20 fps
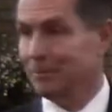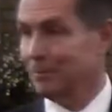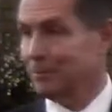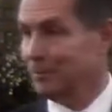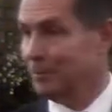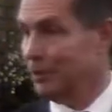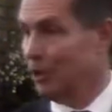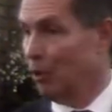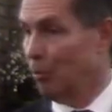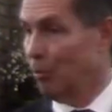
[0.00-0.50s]

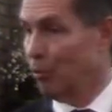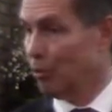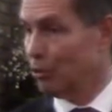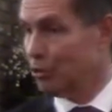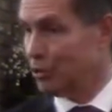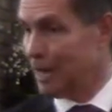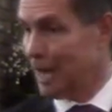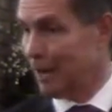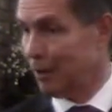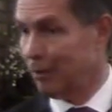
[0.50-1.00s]
No more
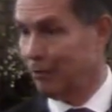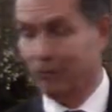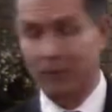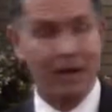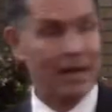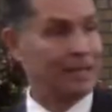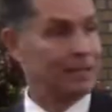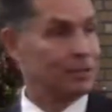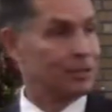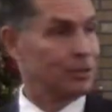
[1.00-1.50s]

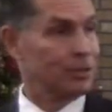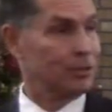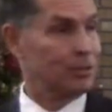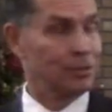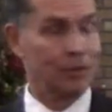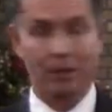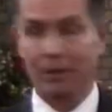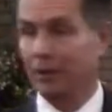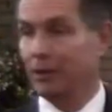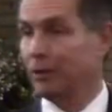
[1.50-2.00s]
sacrifices,
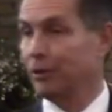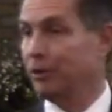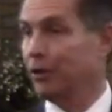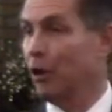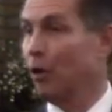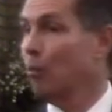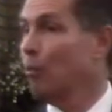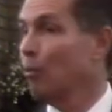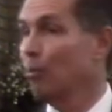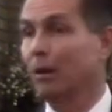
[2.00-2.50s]

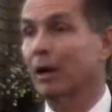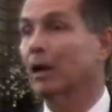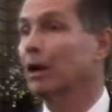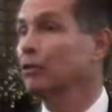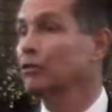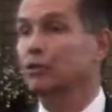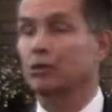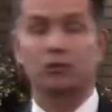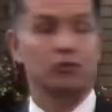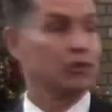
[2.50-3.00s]
no,
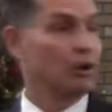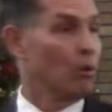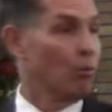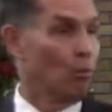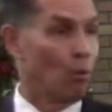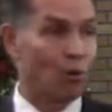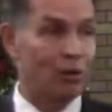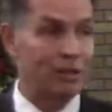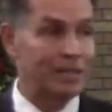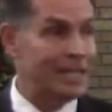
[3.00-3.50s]
because there's no
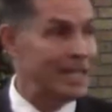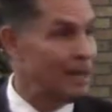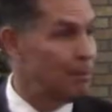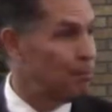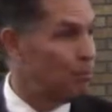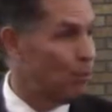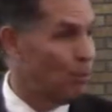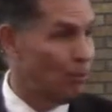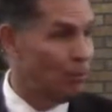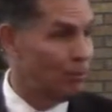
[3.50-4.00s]
more
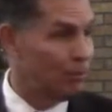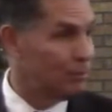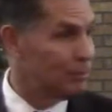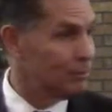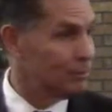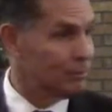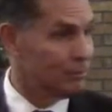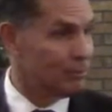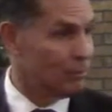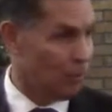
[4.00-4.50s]
temple,
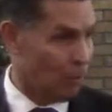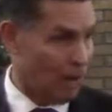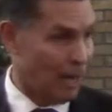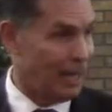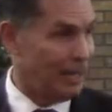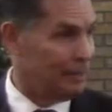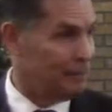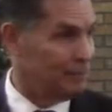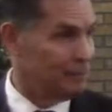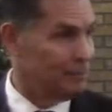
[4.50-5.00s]

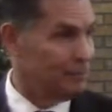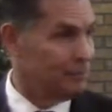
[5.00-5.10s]
right?